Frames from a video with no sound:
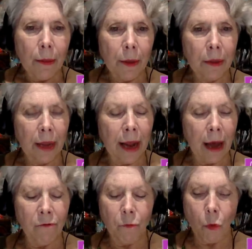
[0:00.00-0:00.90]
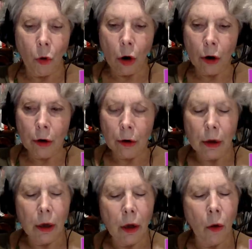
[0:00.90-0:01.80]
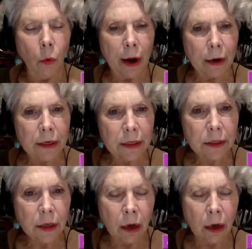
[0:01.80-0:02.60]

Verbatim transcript: that they have more awareness